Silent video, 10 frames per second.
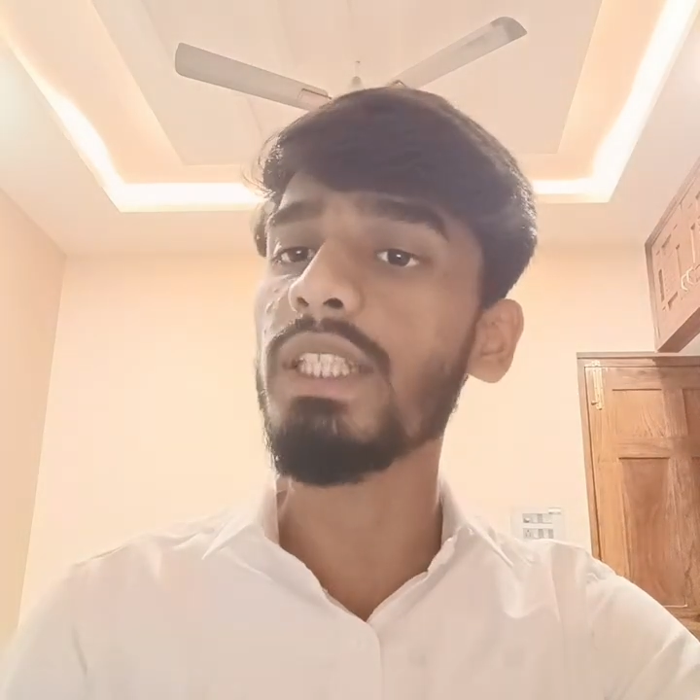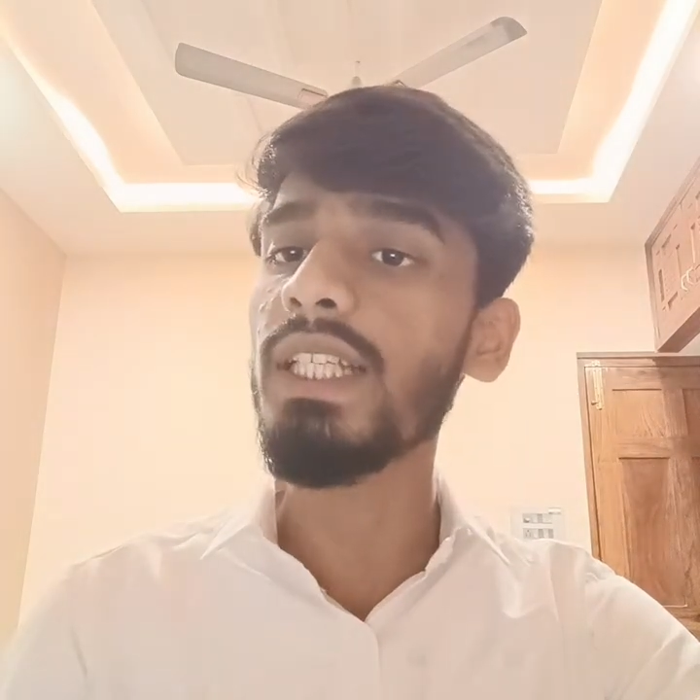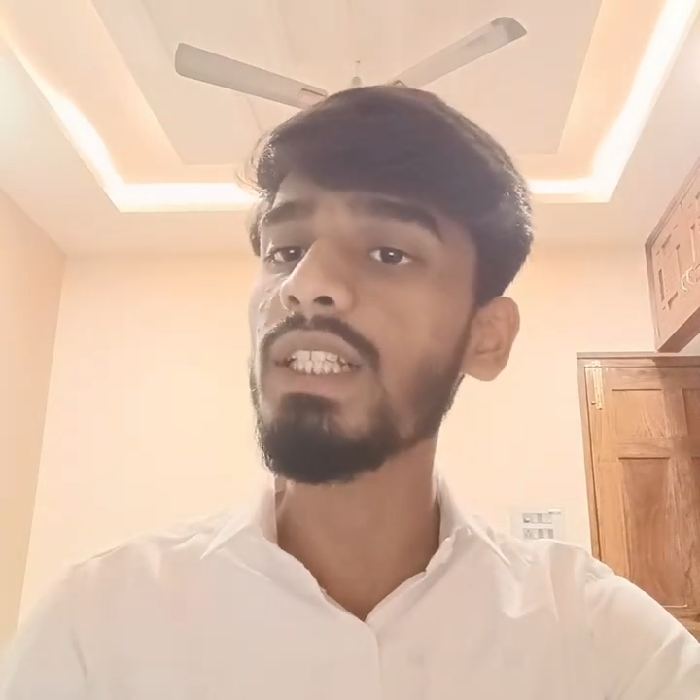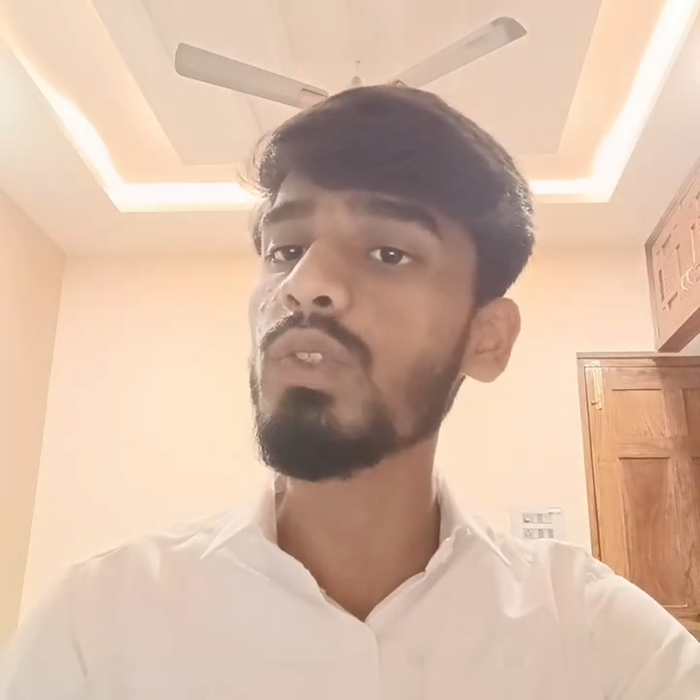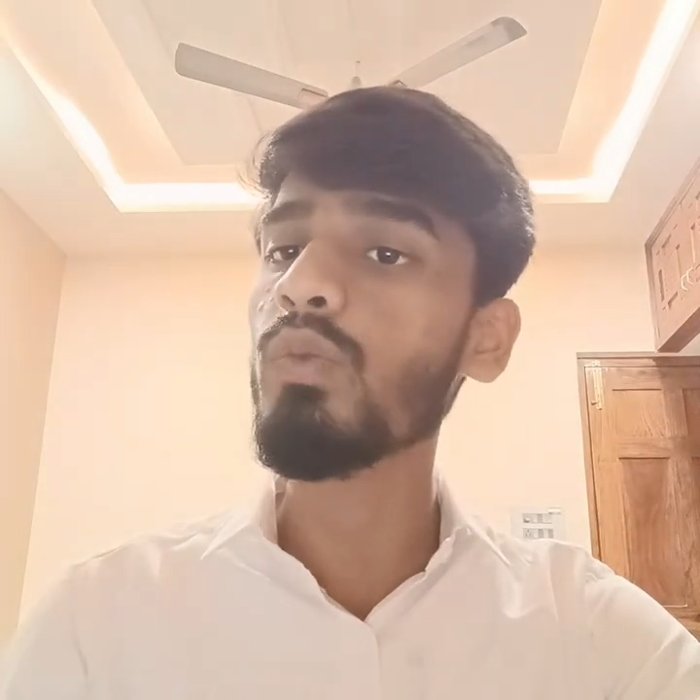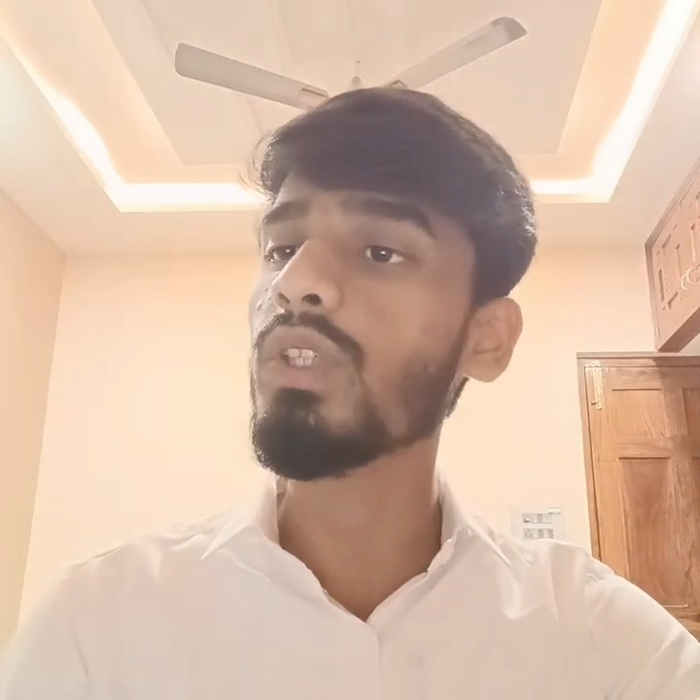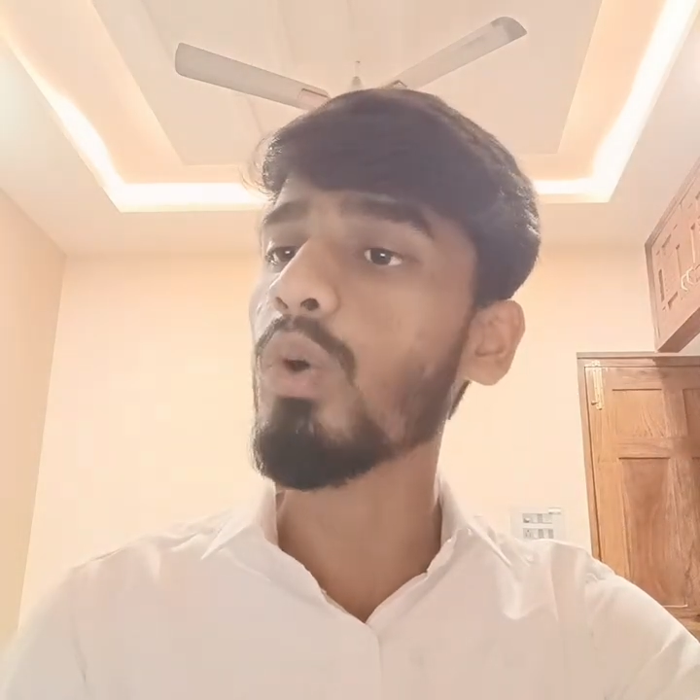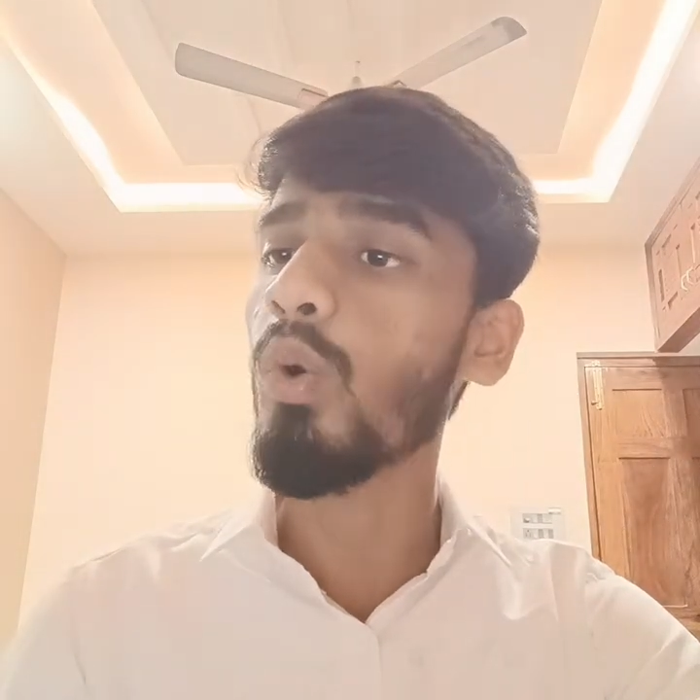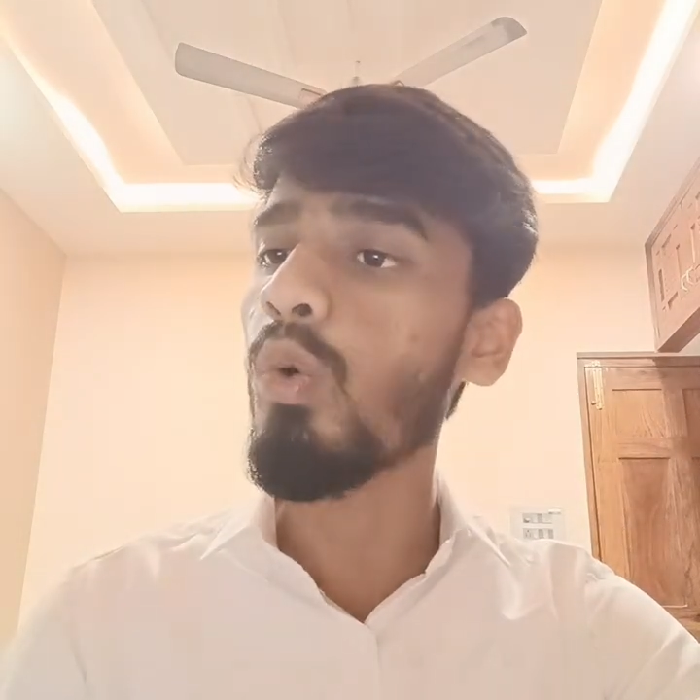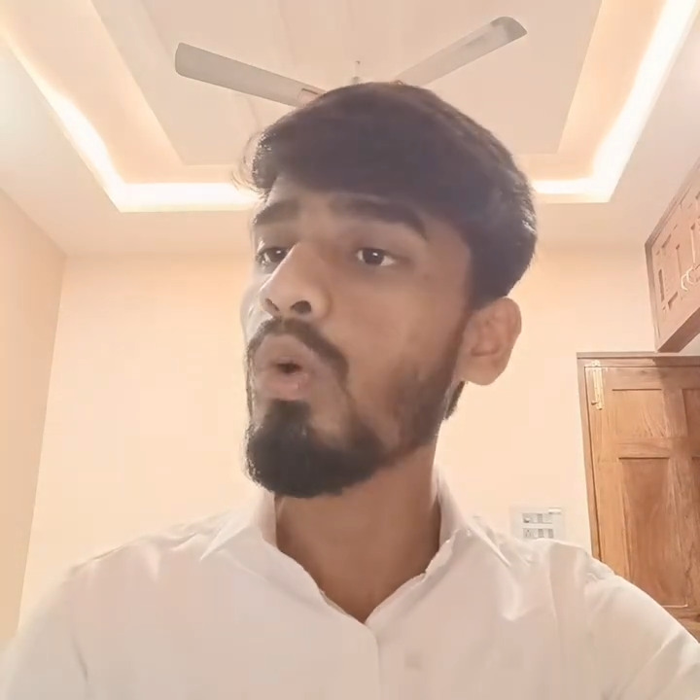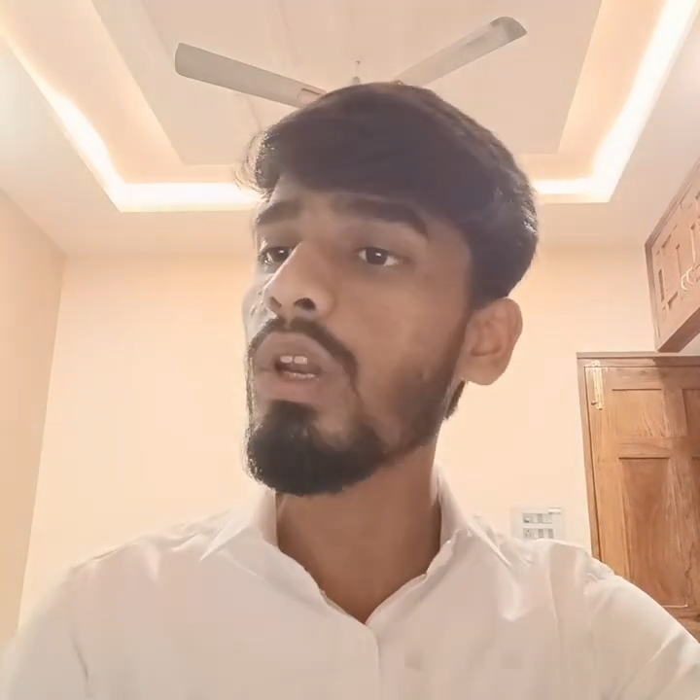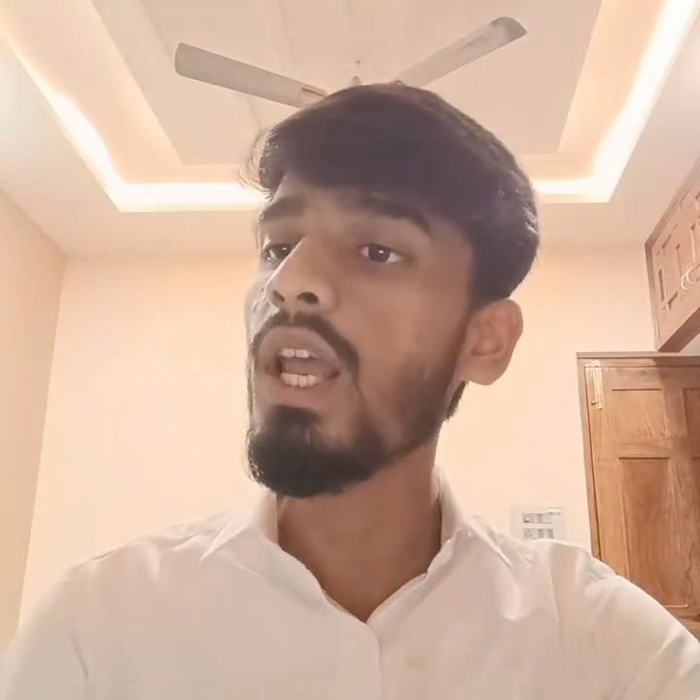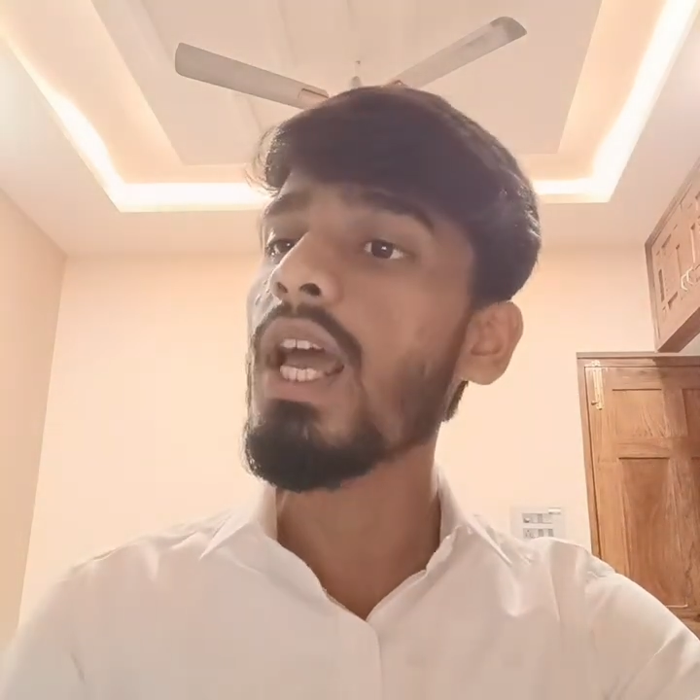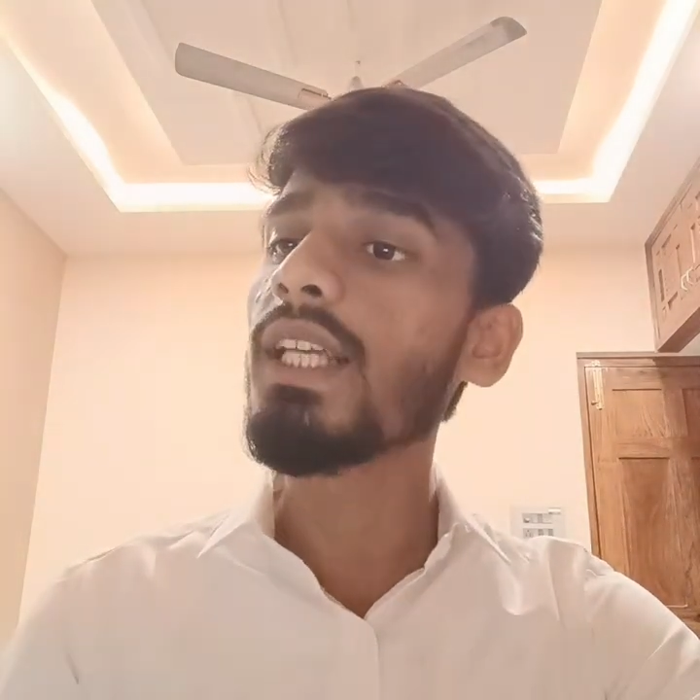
deals with whole